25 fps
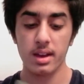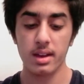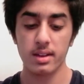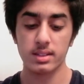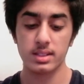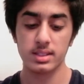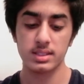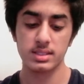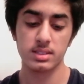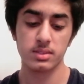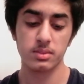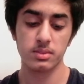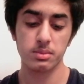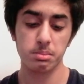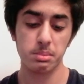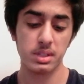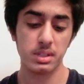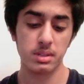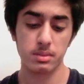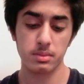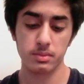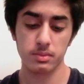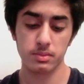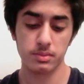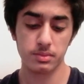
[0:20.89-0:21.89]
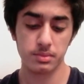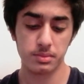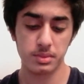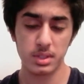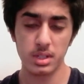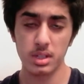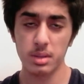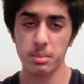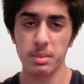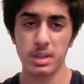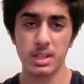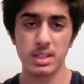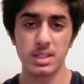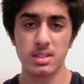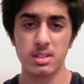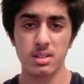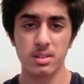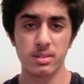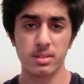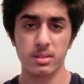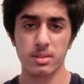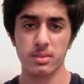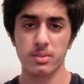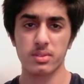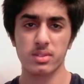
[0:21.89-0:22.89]
There's really many
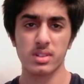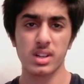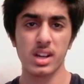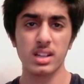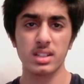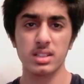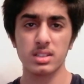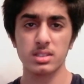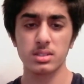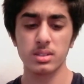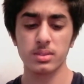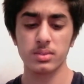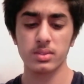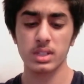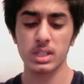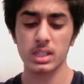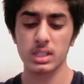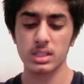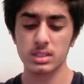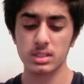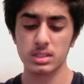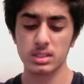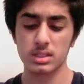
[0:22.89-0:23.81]
varieties of this.